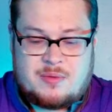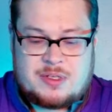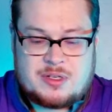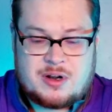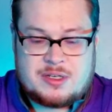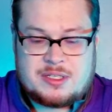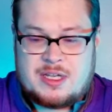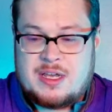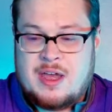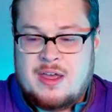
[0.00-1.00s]
We're starting to
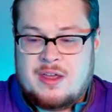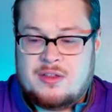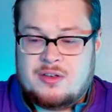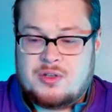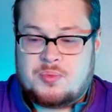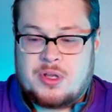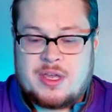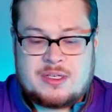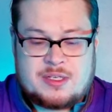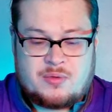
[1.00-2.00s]
see the
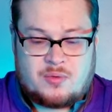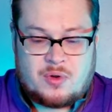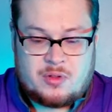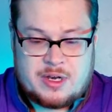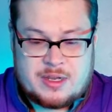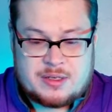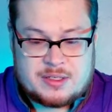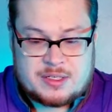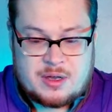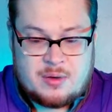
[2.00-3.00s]
duplicates rolling in.
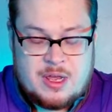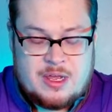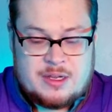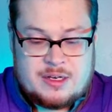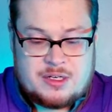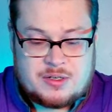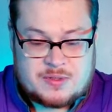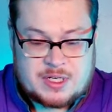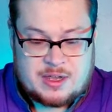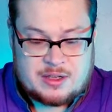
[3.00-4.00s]
So Ninja of
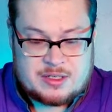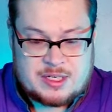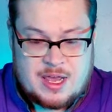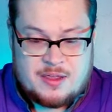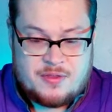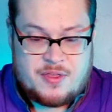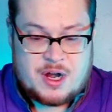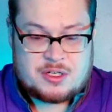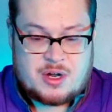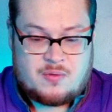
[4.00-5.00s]
Silence.
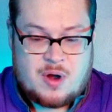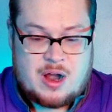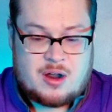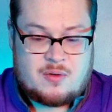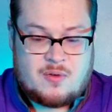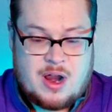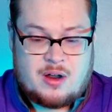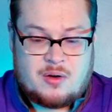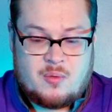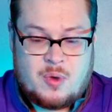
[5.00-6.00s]
There's our rare,
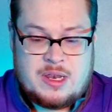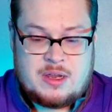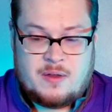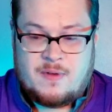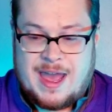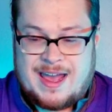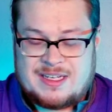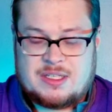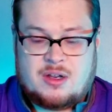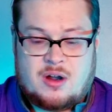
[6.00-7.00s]
rare Wind of
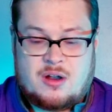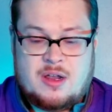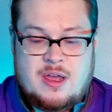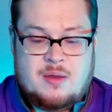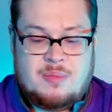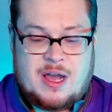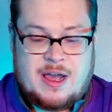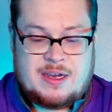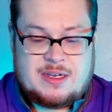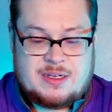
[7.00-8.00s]
Asgard.
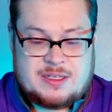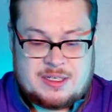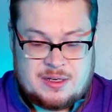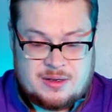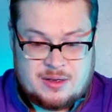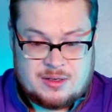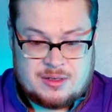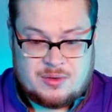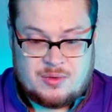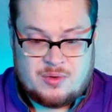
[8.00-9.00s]
Behind it,
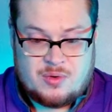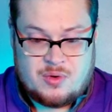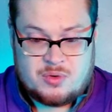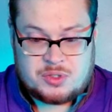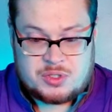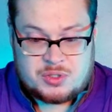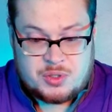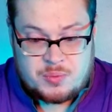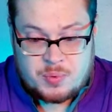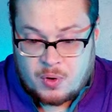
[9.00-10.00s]
ooh,
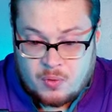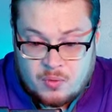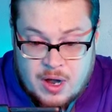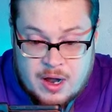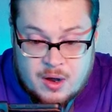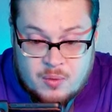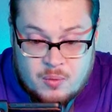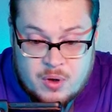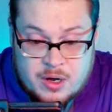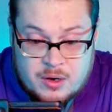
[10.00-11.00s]
super rare.
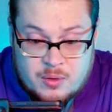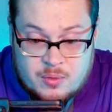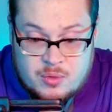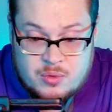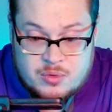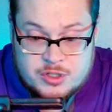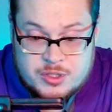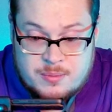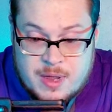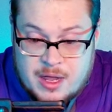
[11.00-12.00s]
What a, ooh,
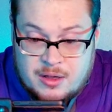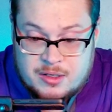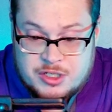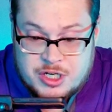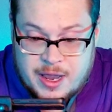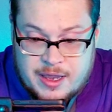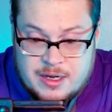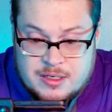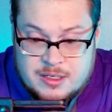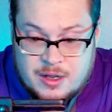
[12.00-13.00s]
Shamel,
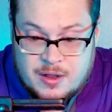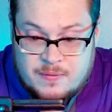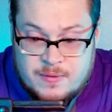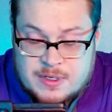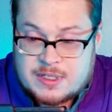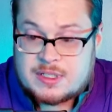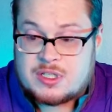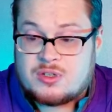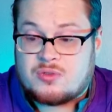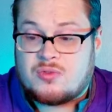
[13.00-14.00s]
Giant of
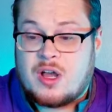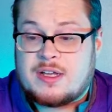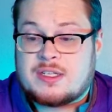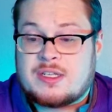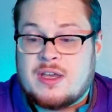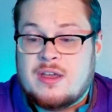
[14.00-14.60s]
Distrust.